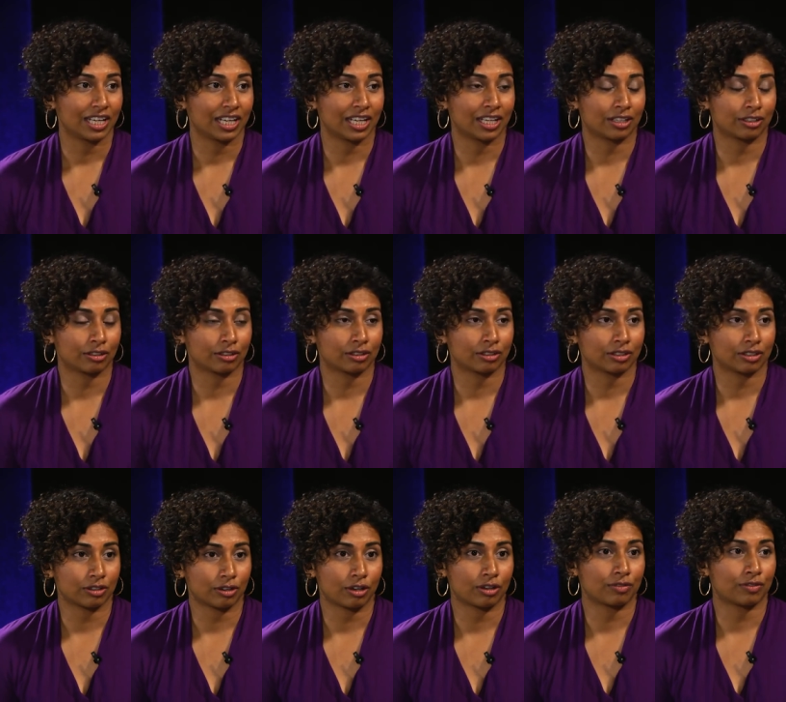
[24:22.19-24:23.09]
in
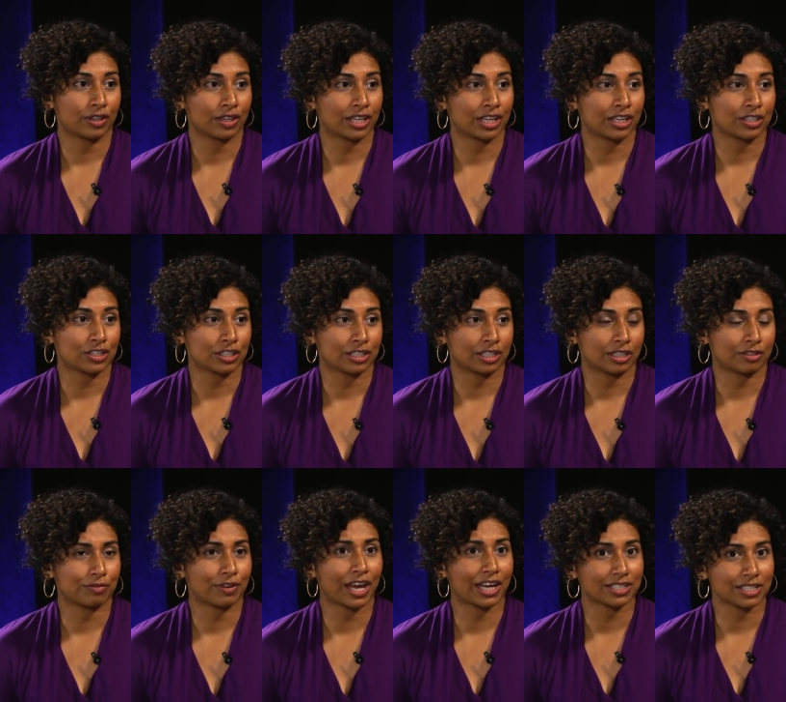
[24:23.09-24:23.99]
her village, and
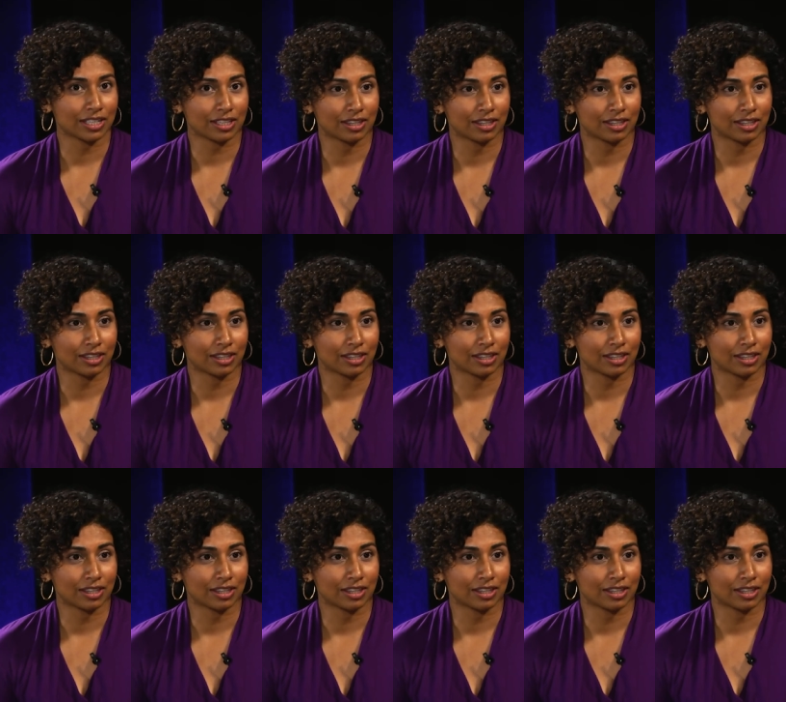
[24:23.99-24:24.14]
in fact,